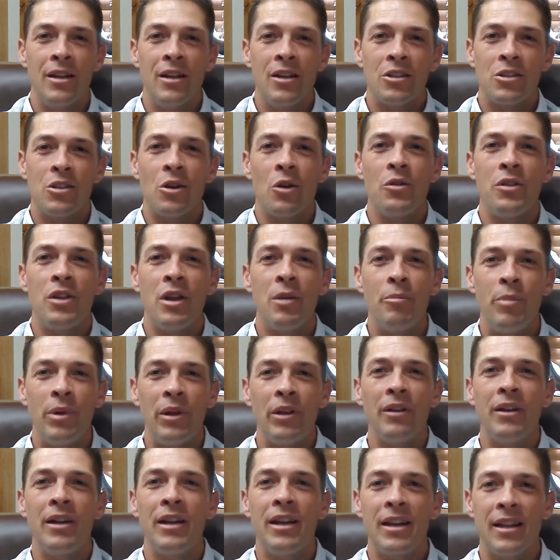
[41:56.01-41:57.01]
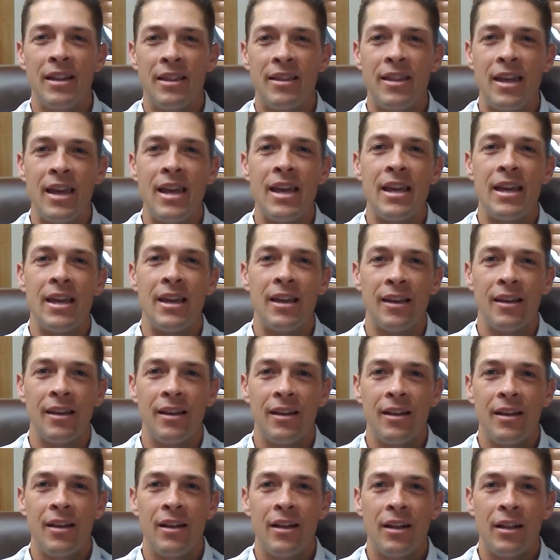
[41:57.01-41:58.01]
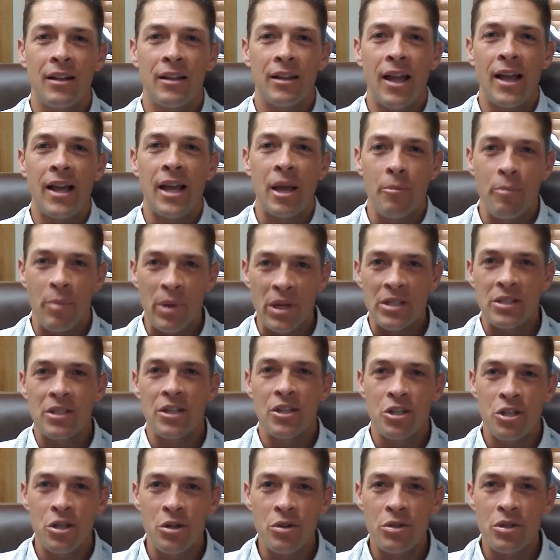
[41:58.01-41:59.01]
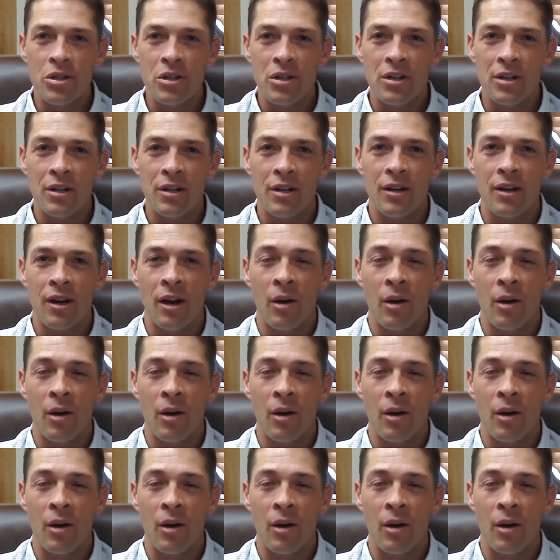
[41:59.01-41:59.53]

So the ability to think like a business user,